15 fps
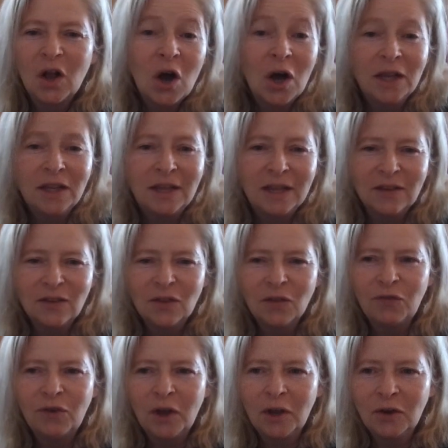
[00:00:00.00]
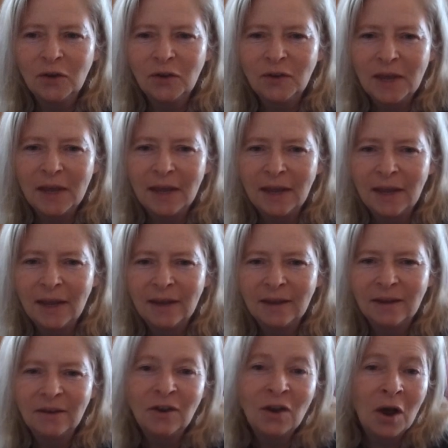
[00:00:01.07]
God gets the final say,
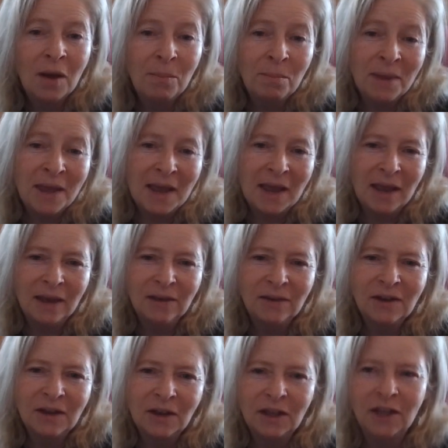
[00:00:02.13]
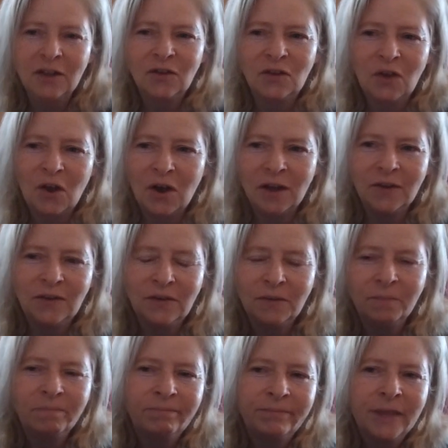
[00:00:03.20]
not man telling his lies.
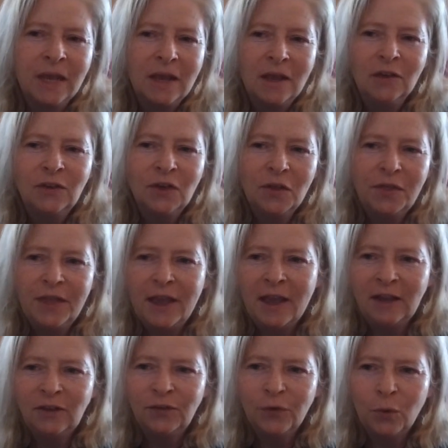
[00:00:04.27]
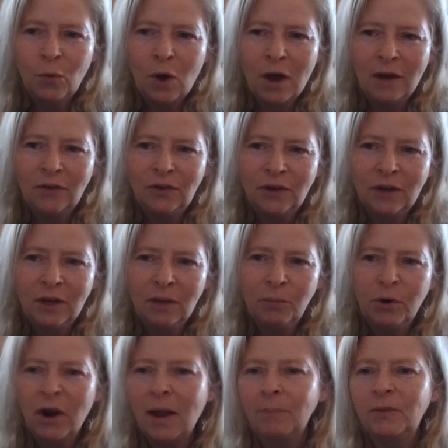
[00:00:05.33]
So thanks for watching.
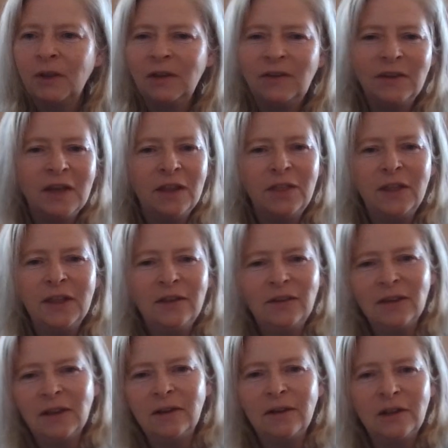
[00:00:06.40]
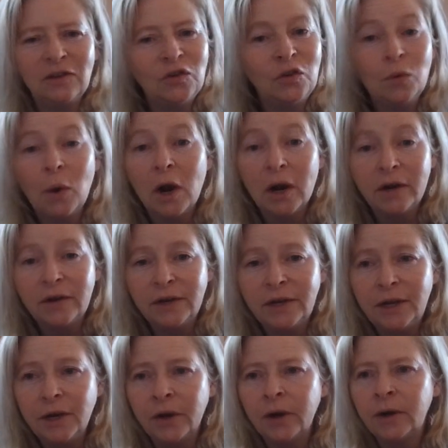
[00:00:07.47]
Perhaps I say things that is too hard to
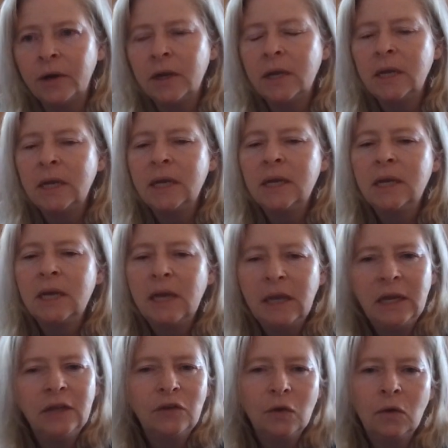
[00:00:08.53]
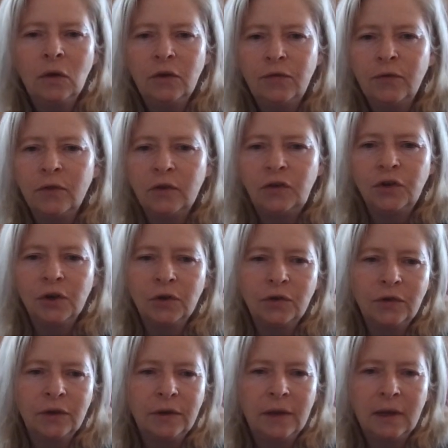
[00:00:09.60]
hear. It is only for the
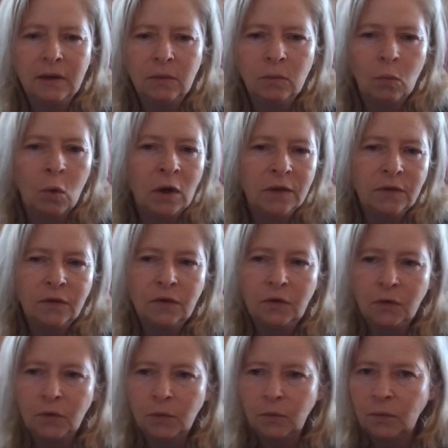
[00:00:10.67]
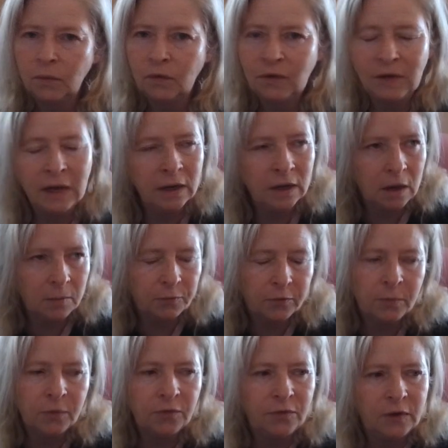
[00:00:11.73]
chosen that wants to stand up
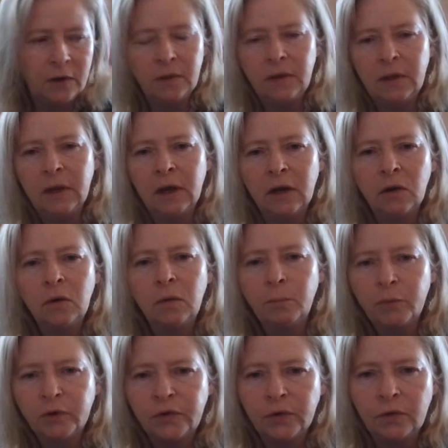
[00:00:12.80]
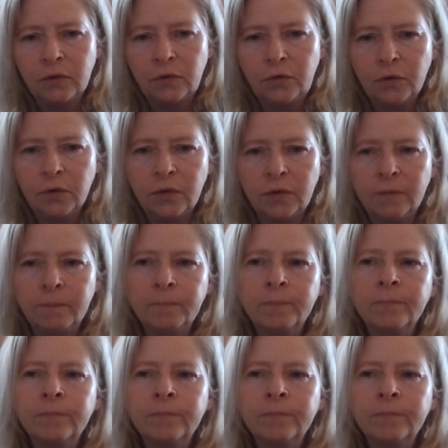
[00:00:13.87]
from the feet of the idol and pursue the truth.